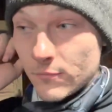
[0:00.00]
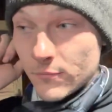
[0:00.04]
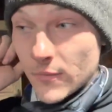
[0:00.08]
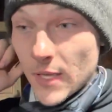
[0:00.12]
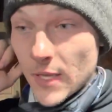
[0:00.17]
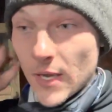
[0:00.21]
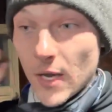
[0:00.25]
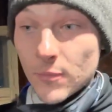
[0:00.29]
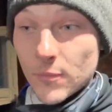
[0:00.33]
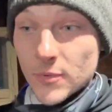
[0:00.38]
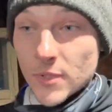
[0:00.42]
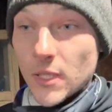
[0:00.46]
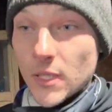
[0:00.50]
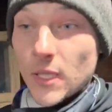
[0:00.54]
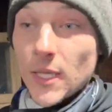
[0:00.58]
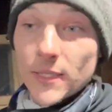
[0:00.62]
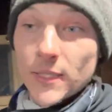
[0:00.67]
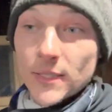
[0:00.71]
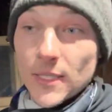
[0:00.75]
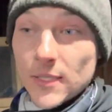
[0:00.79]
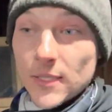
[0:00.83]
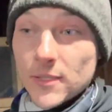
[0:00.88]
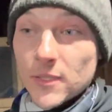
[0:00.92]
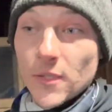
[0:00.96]
It helps collect
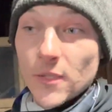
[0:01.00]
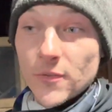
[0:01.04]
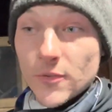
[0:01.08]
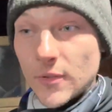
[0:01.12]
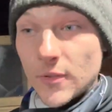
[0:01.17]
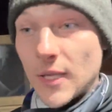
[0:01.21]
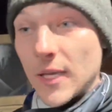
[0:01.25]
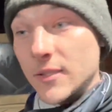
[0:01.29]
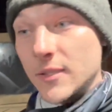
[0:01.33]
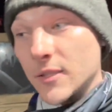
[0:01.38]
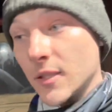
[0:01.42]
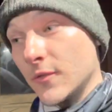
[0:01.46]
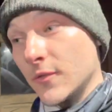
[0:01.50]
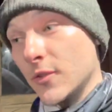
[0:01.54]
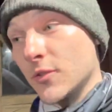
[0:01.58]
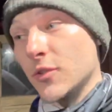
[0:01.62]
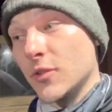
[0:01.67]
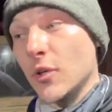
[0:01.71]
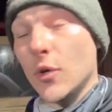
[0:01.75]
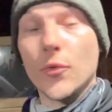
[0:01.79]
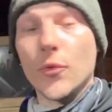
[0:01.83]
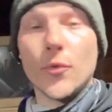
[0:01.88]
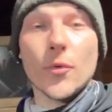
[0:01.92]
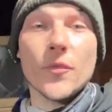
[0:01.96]
that stuff so that stuff doesn't
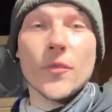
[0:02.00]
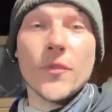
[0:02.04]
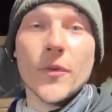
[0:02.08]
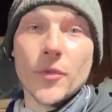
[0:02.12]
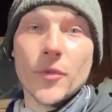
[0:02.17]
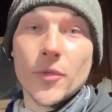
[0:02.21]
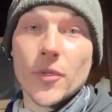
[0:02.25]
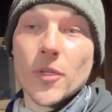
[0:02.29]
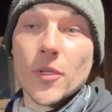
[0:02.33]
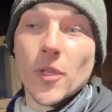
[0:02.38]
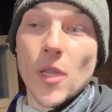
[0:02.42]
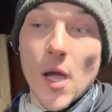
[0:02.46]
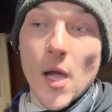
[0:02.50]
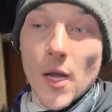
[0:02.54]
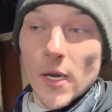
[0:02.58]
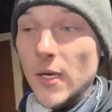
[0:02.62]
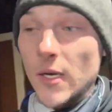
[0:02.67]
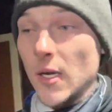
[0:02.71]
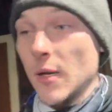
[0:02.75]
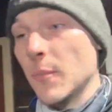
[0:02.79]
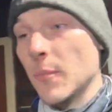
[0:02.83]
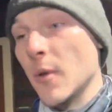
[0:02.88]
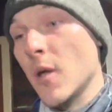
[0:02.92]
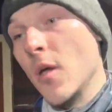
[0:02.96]
go through your filter, clog it
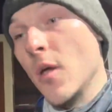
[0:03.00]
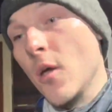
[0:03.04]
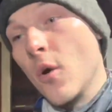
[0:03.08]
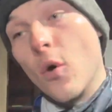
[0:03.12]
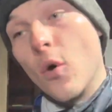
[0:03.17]
up,